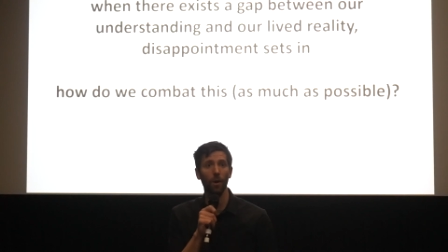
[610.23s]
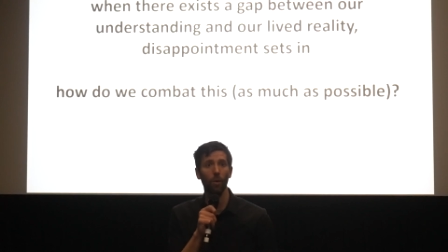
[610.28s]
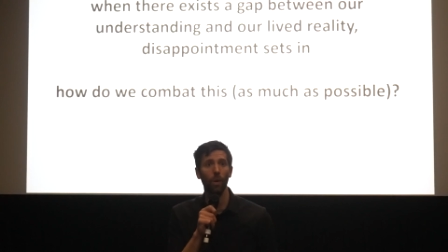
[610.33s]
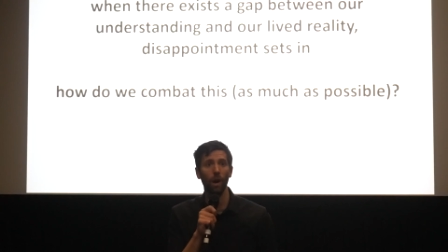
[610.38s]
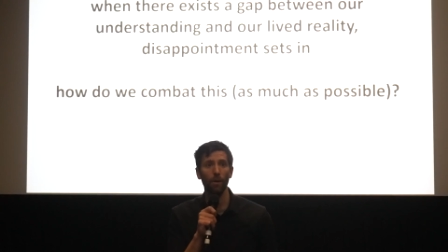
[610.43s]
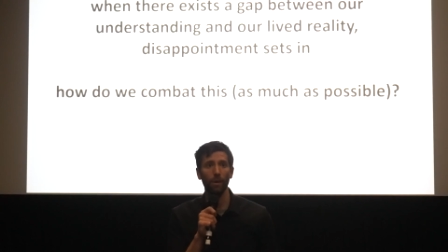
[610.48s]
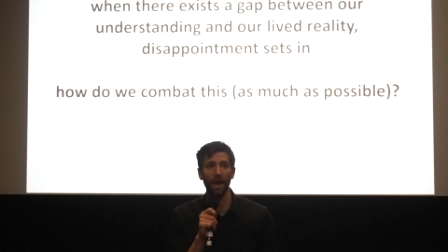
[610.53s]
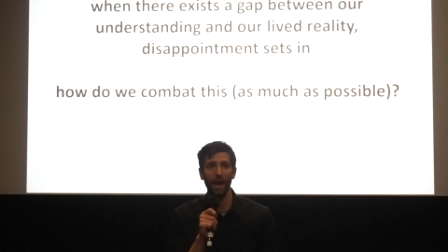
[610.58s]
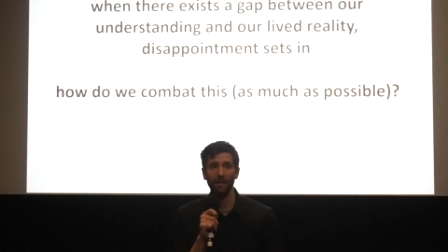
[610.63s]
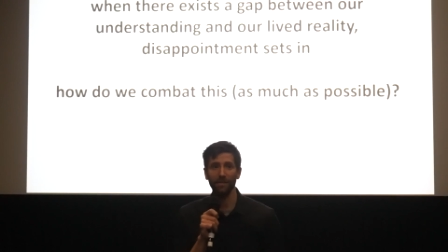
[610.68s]

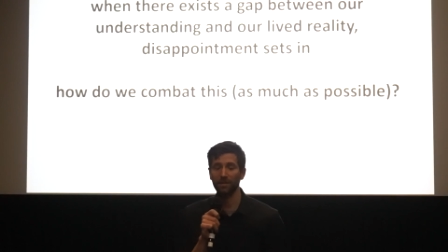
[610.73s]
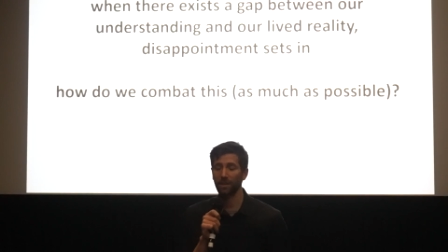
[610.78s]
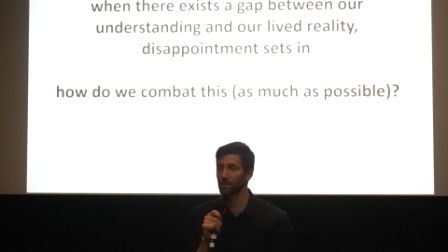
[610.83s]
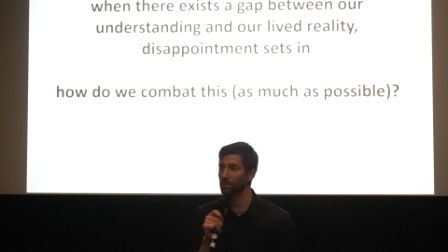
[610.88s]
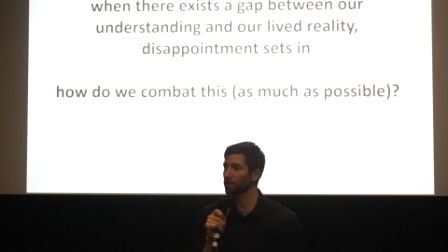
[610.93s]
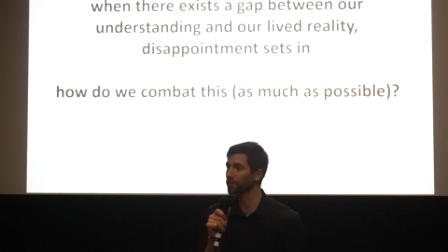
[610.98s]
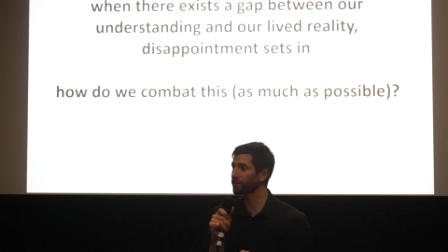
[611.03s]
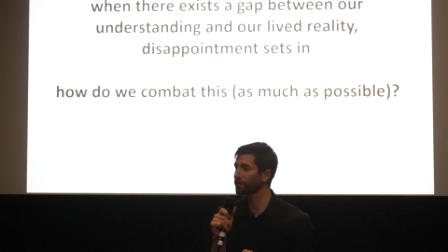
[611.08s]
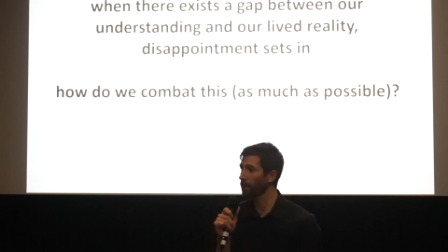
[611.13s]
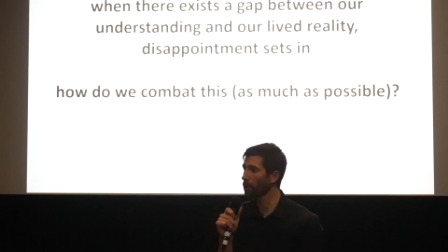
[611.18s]
why we have
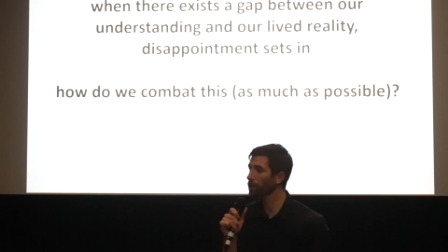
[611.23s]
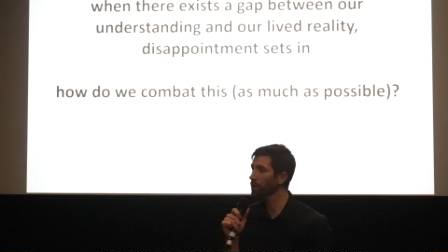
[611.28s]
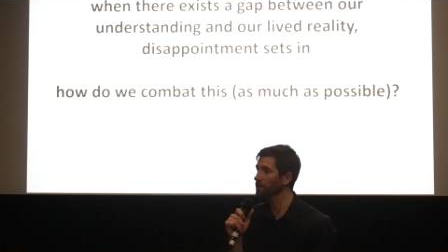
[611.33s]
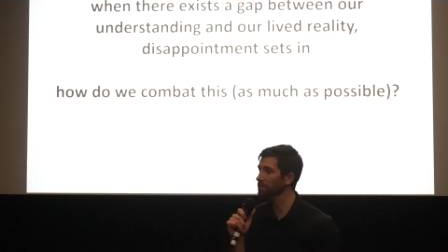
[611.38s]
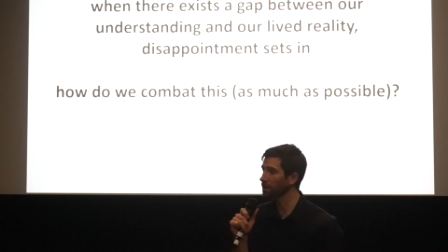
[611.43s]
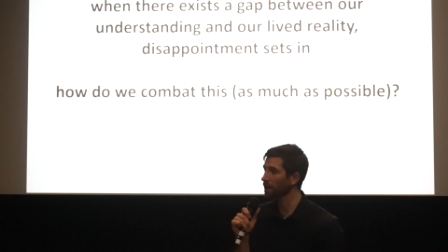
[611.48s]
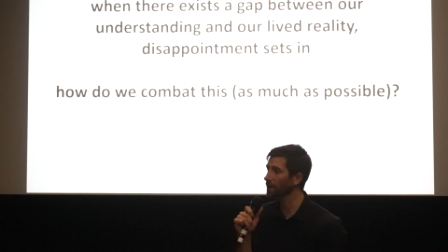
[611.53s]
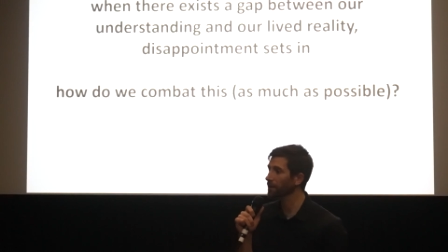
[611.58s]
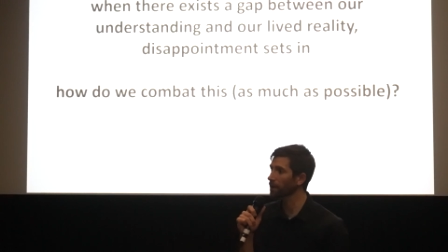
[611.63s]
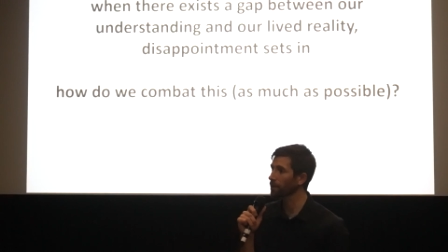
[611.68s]
such a
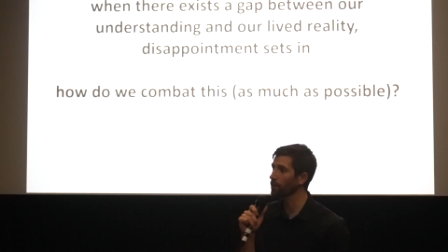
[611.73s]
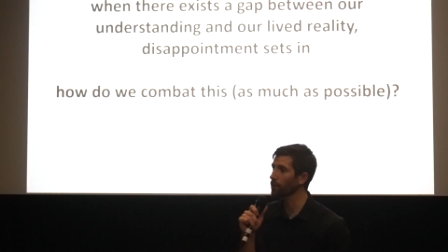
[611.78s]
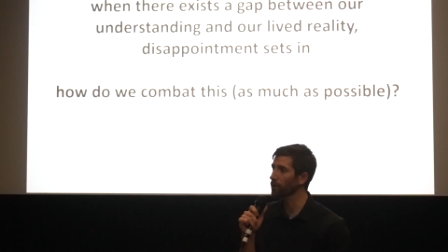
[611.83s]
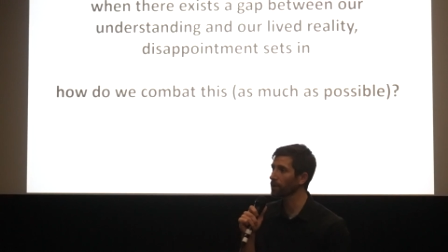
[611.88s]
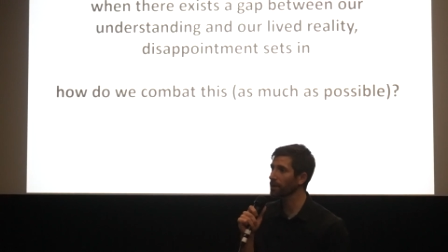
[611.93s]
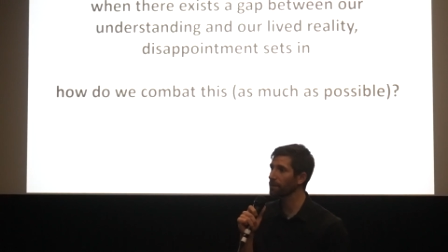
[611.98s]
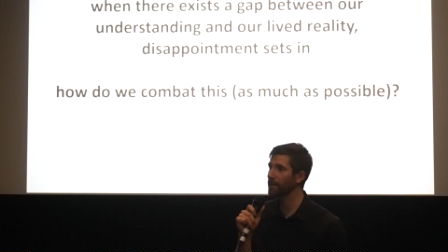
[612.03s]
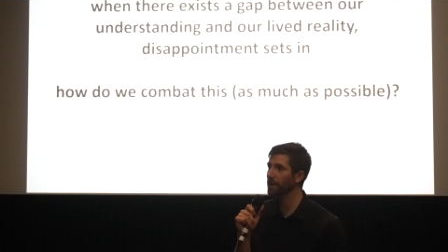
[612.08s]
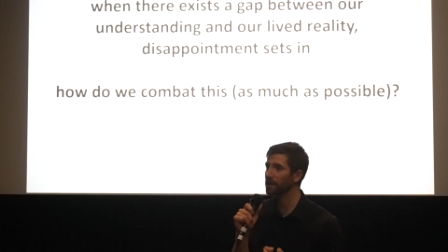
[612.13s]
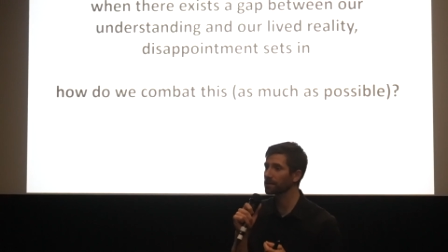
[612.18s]
focus on
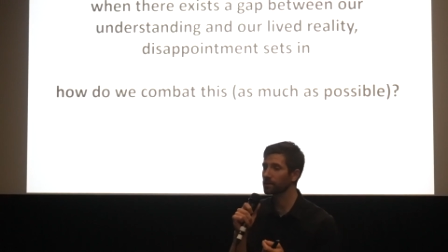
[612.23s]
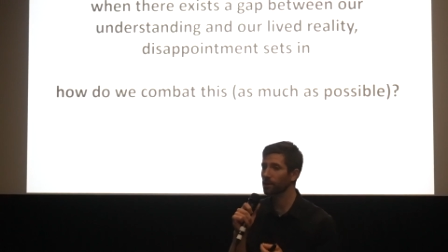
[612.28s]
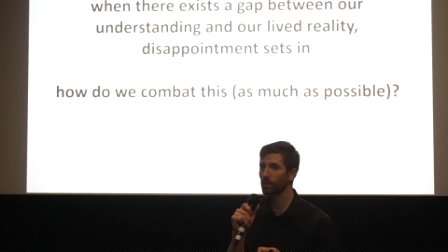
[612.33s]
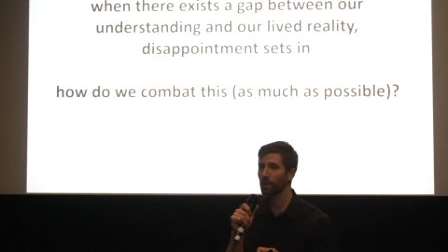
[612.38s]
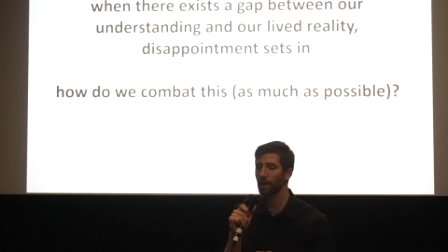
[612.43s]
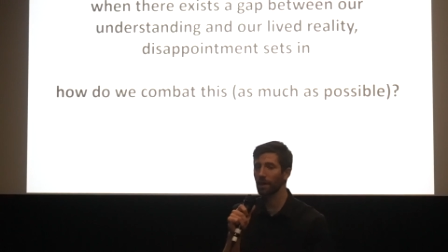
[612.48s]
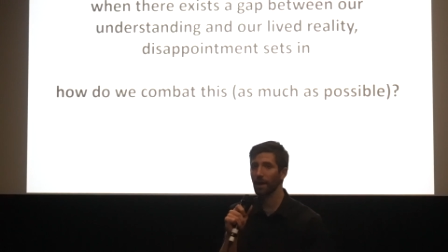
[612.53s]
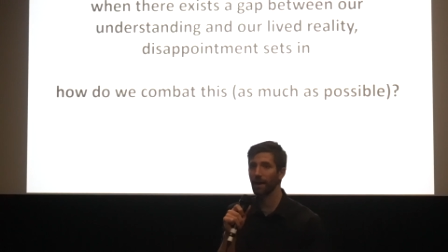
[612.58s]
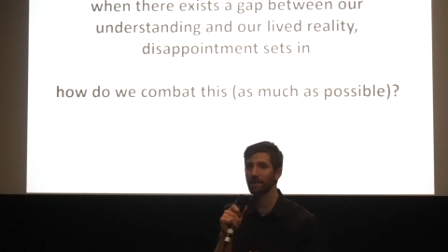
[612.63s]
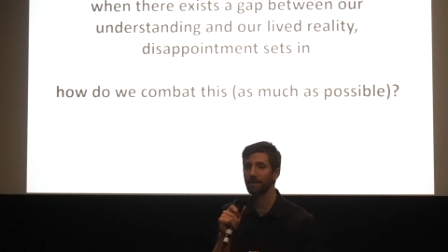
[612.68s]
community, because we
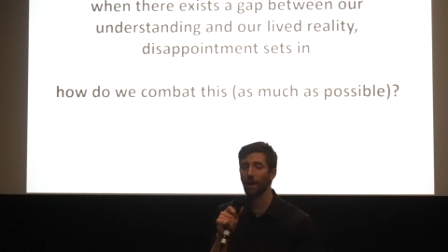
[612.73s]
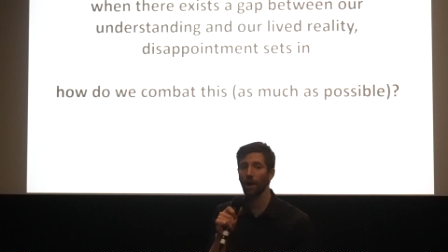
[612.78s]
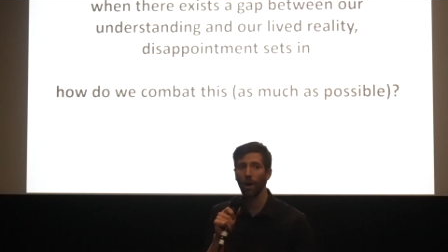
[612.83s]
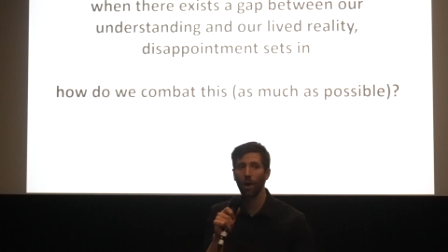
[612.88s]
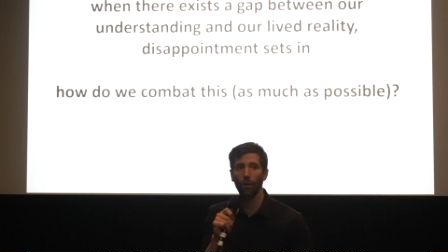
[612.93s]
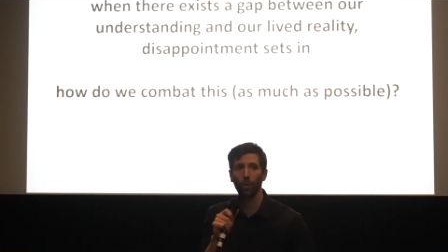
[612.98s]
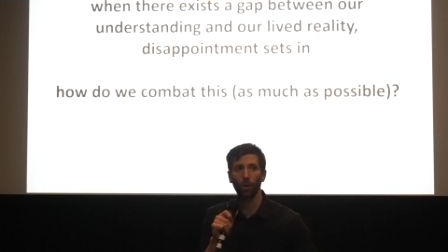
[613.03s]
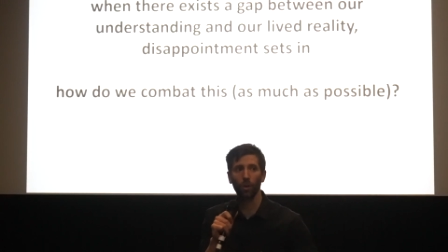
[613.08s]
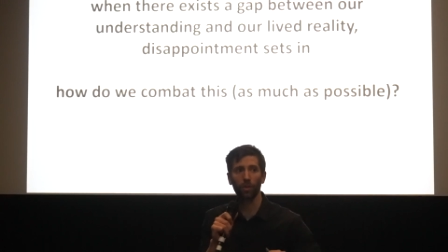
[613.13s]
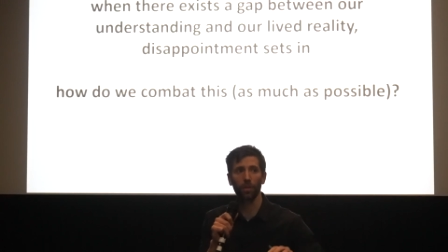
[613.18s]
realize,
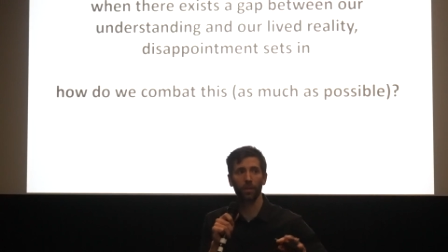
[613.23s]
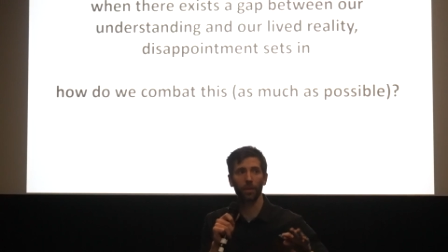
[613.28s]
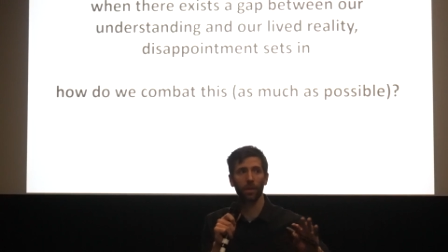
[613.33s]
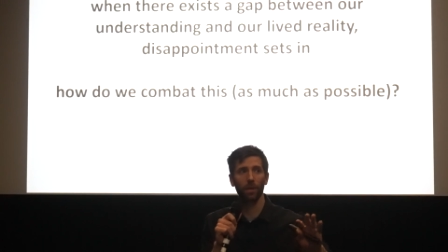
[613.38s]
well,